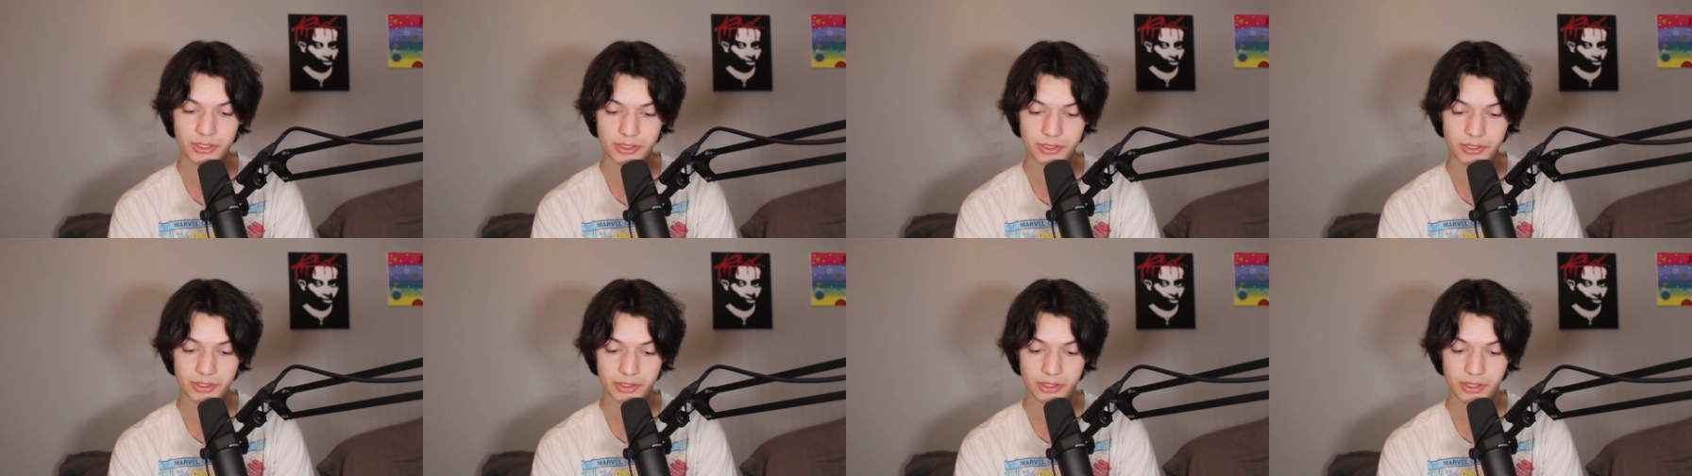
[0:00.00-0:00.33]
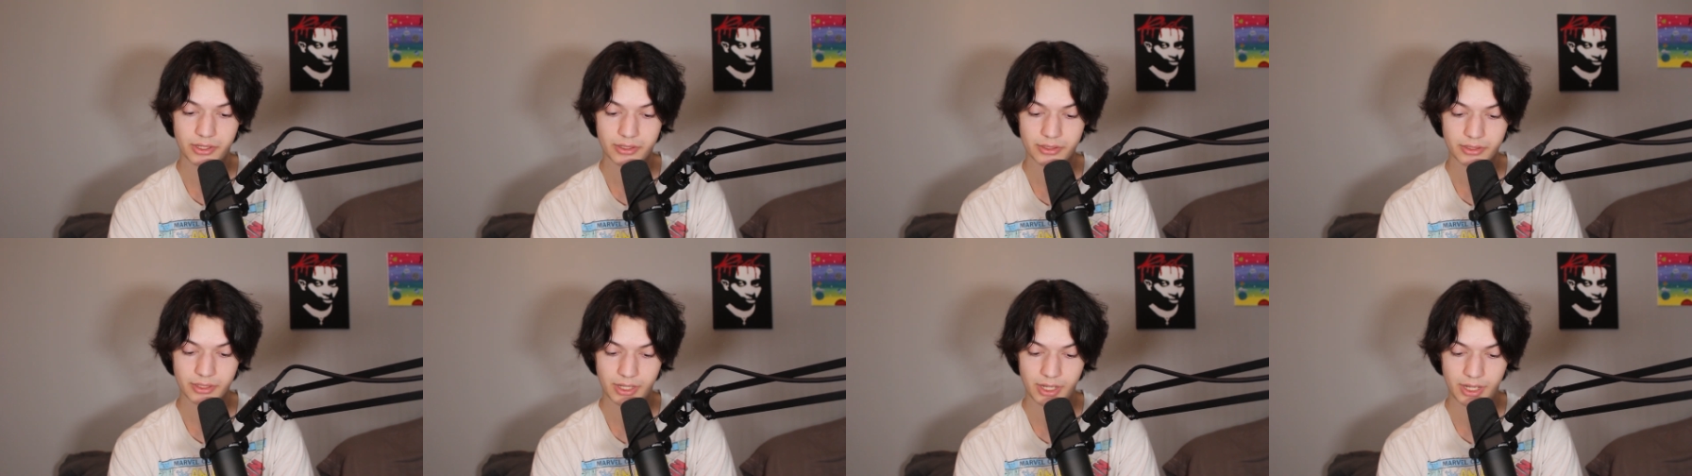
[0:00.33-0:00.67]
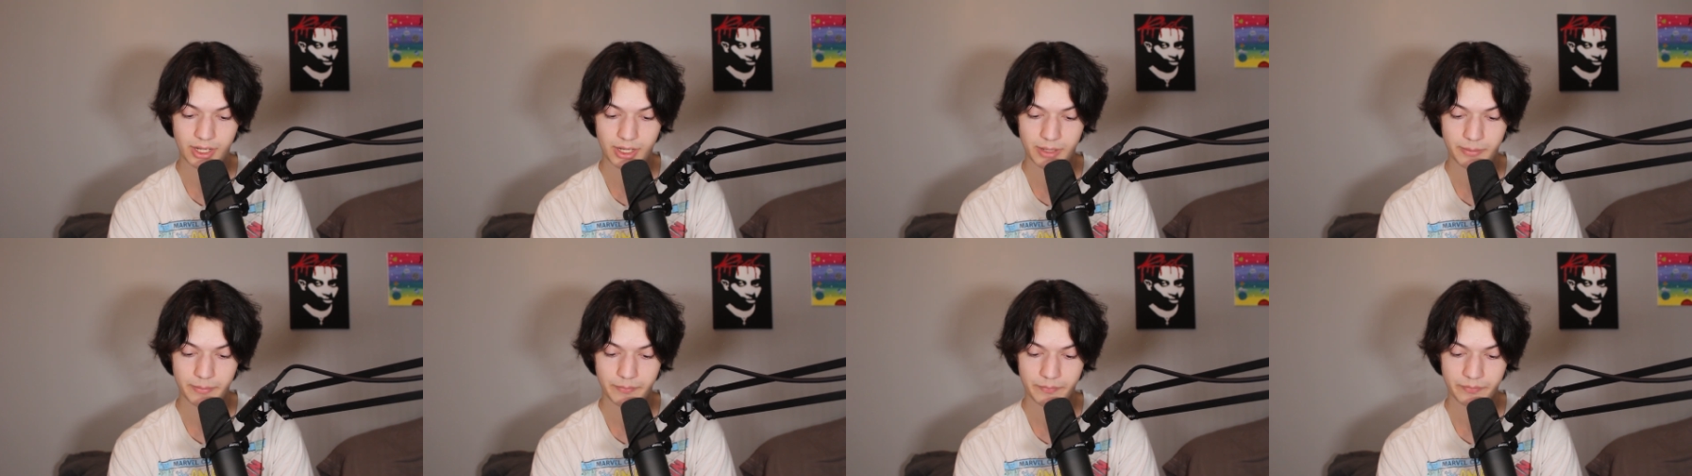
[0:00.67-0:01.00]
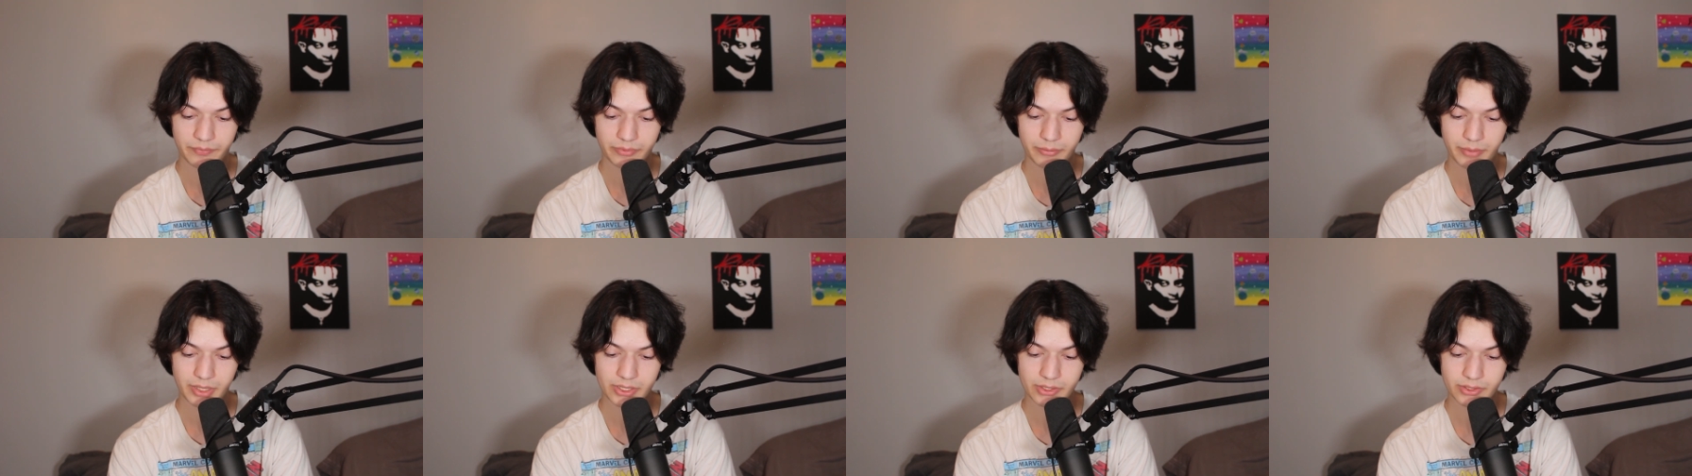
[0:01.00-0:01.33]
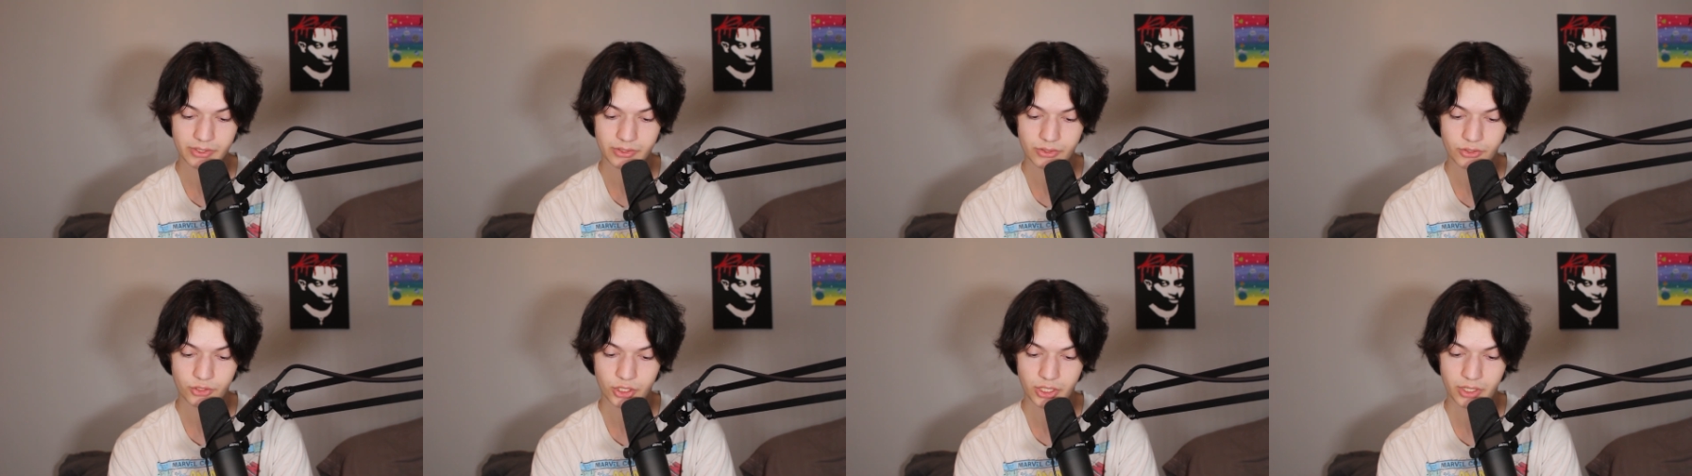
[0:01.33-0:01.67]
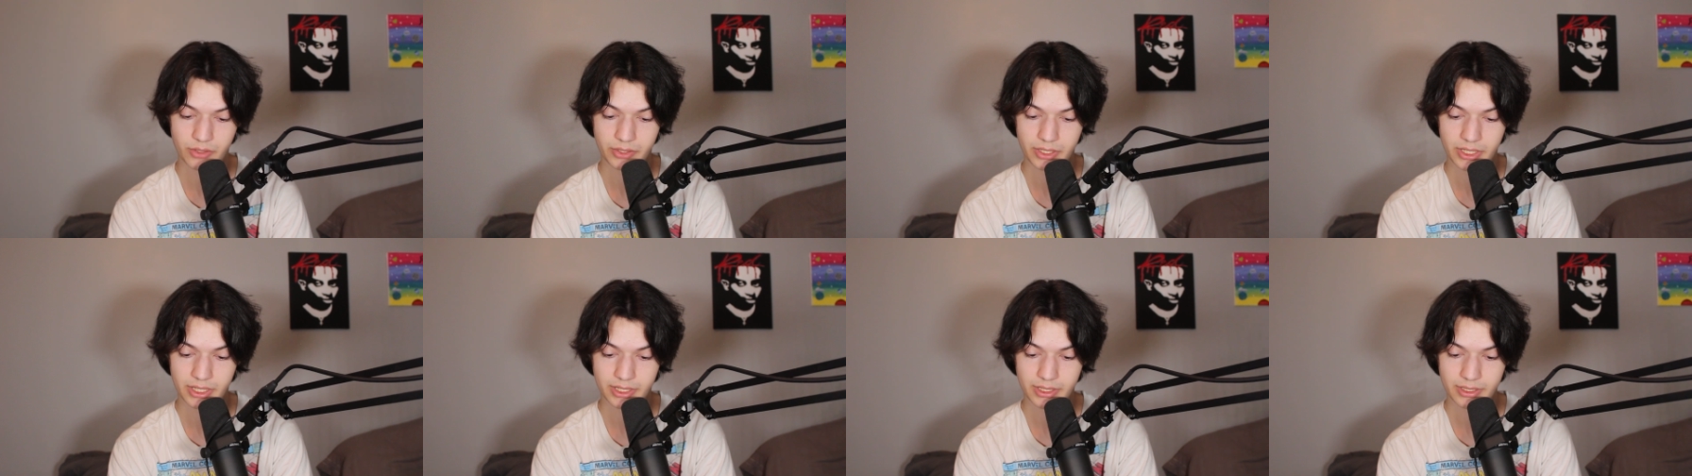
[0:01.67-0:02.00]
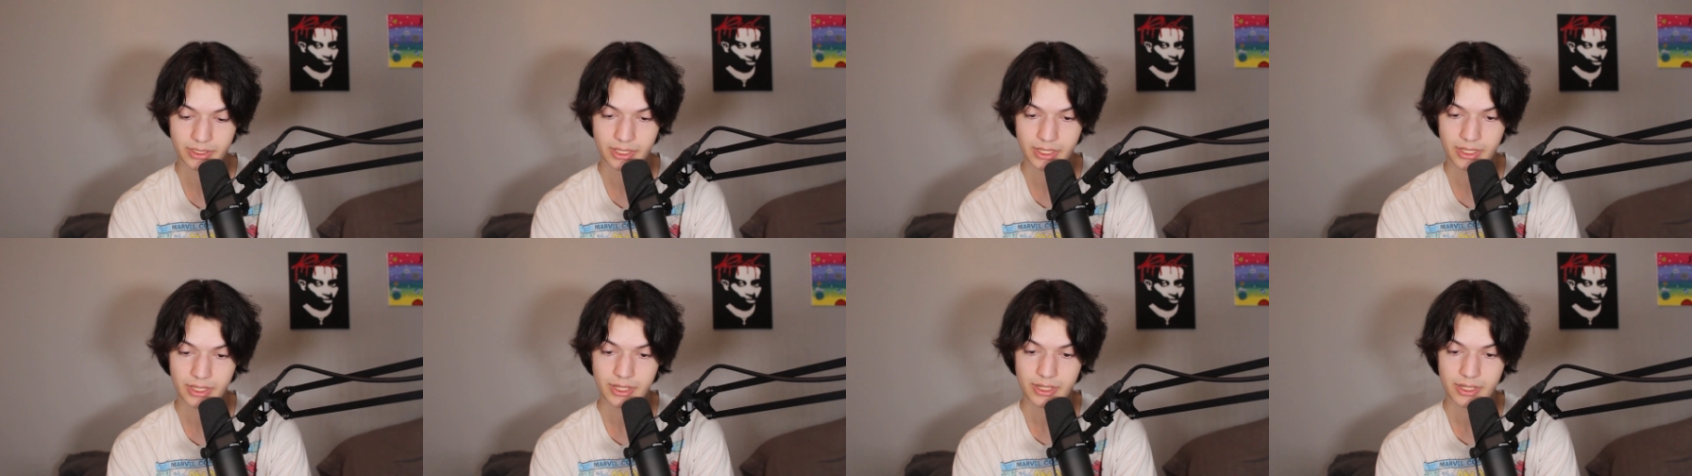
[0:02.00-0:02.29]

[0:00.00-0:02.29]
look. Pinsless Chioni.